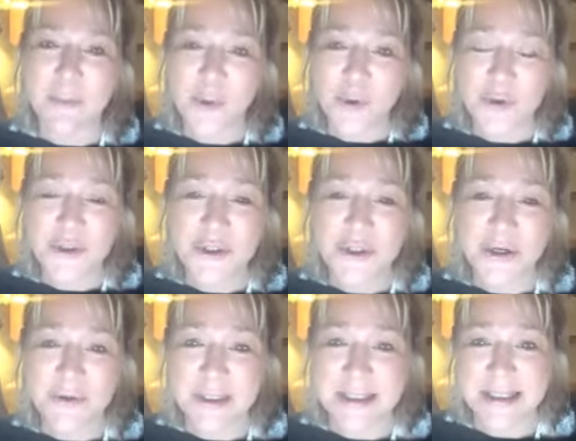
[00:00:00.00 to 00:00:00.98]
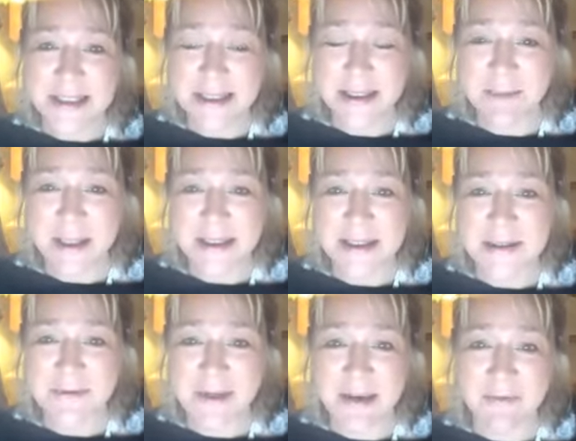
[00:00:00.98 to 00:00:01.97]
also still in the midst
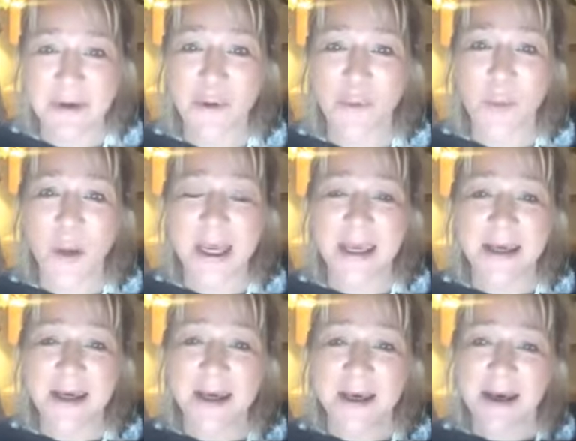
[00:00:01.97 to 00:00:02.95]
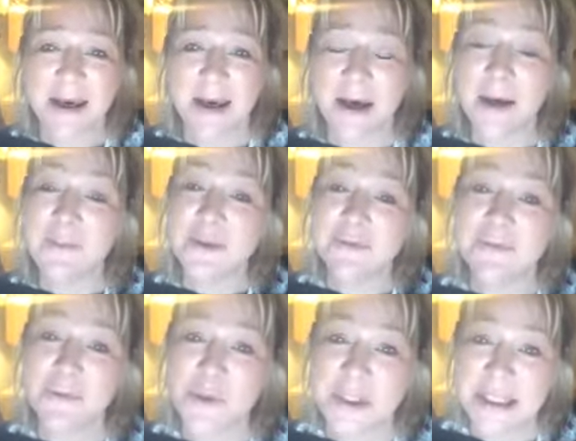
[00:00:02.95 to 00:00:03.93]
of giving away up to
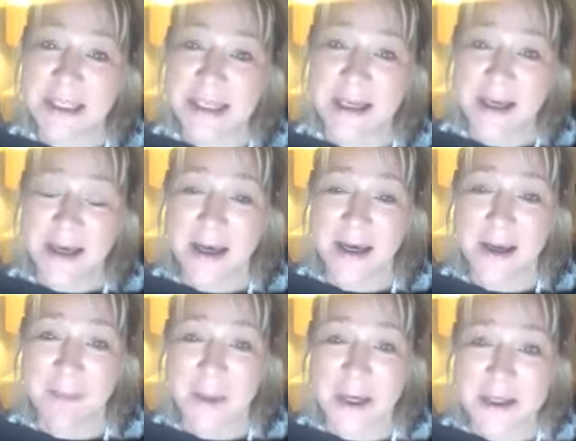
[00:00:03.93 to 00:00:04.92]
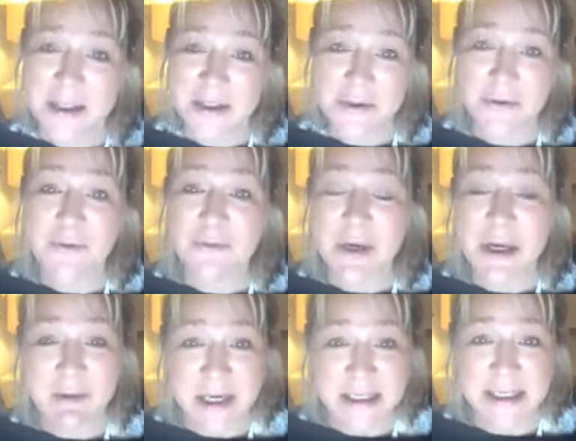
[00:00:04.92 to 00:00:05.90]
40 personal free
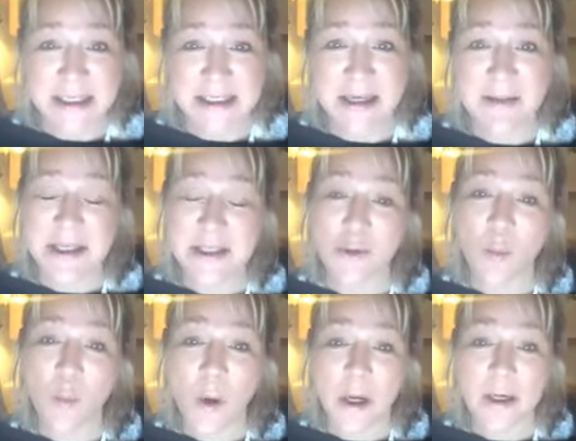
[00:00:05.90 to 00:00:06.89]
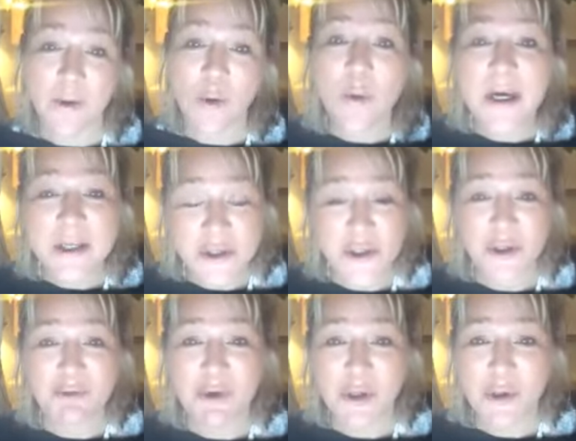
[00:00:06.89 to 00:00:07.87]
readings. Now, these are one
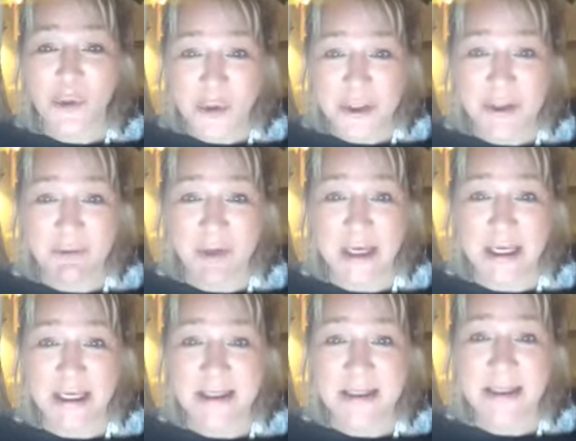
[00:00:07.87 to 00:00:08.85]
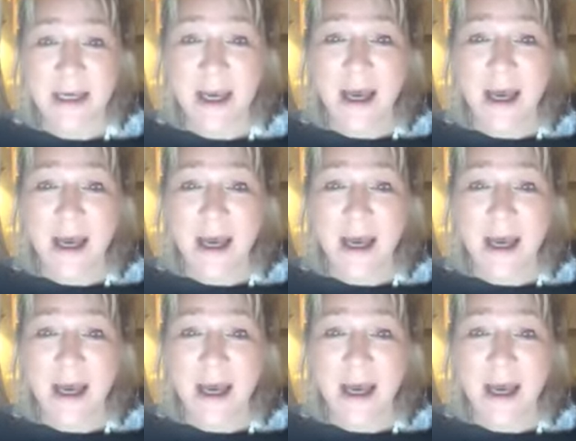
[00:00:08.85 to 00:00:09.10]
question recorded readings.